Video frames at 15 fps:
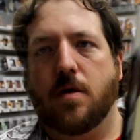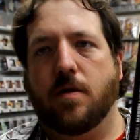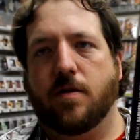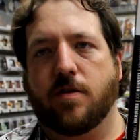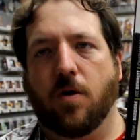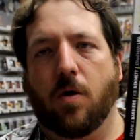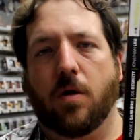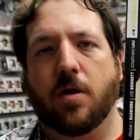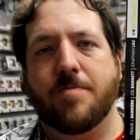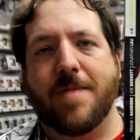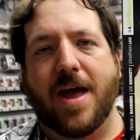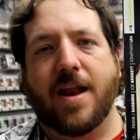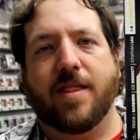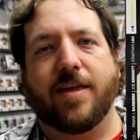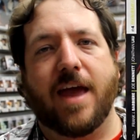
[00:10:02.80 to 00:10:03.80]
Solar
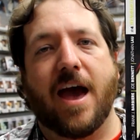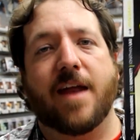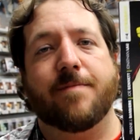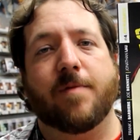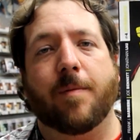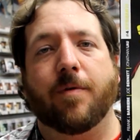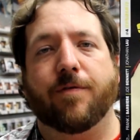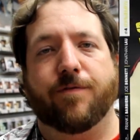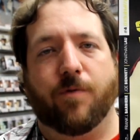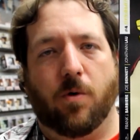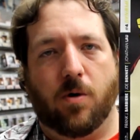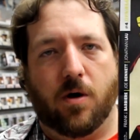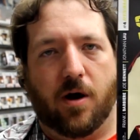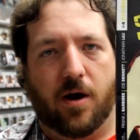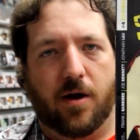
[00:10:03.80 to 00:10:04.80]
Men of the Atom
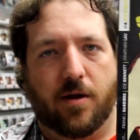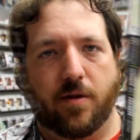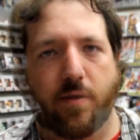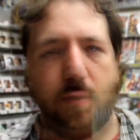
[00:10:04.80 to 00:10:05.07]
#4.